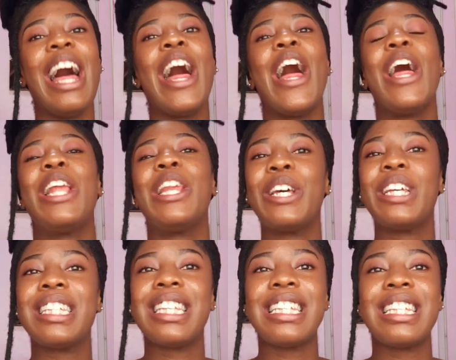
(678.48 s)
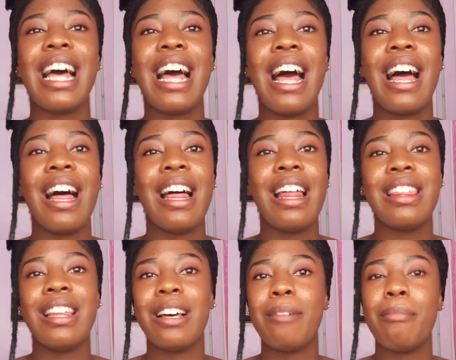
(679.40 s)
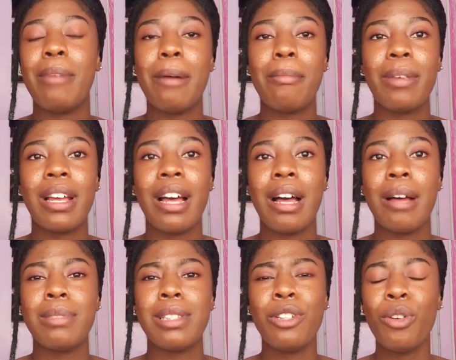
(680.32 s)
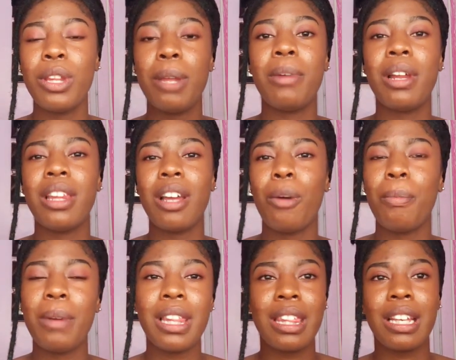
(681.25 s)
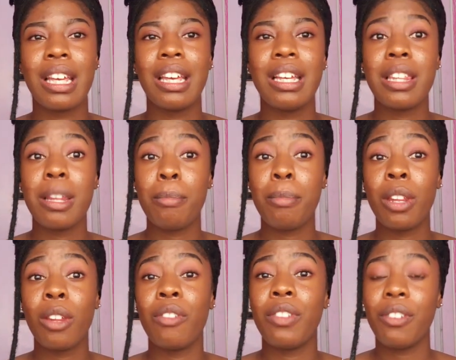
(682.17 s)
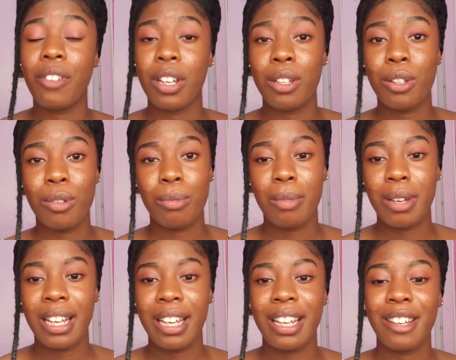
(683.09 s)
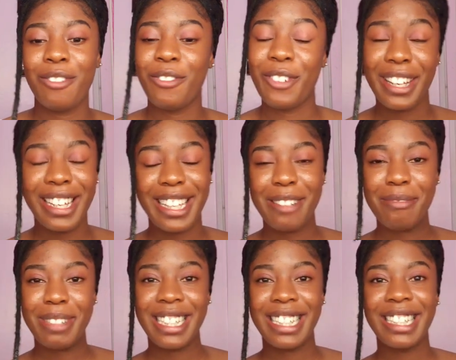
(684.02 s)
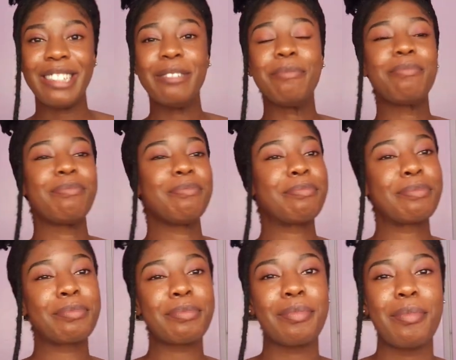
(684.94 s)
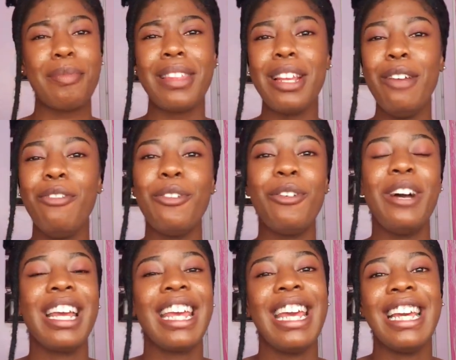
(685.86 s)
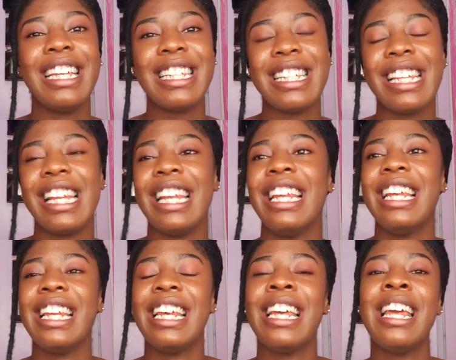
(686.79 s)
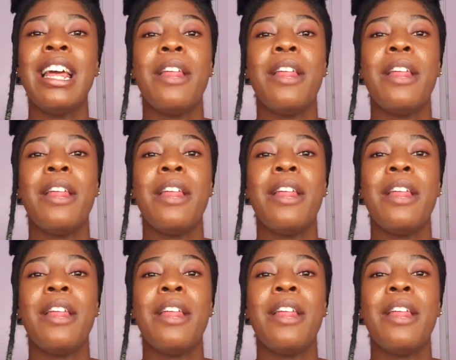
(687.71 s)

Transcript: Yeah, sasa the mom comes. No, the brother opened the gate, the brother of the friend to my friend and Michelle. Fungua gate, ni nini.